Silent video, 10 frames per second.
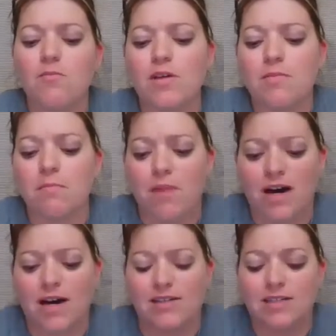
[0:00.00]
with
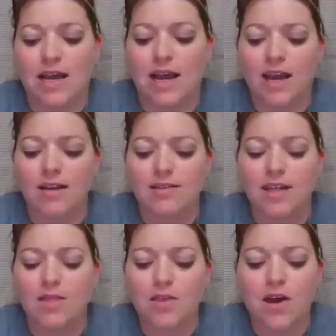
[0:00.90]
Ma's eyes
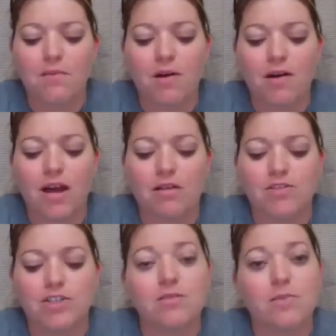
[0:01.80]
and thought about how
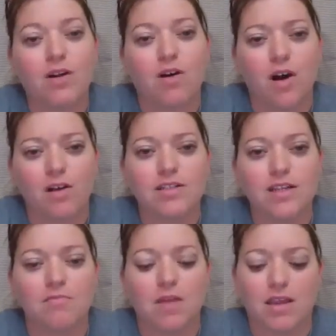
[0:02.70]
she'd been
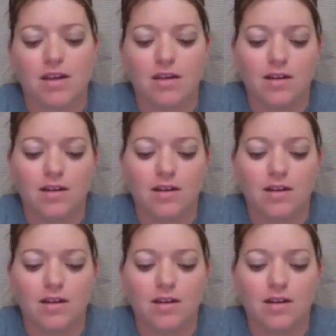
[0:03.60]
haunting me.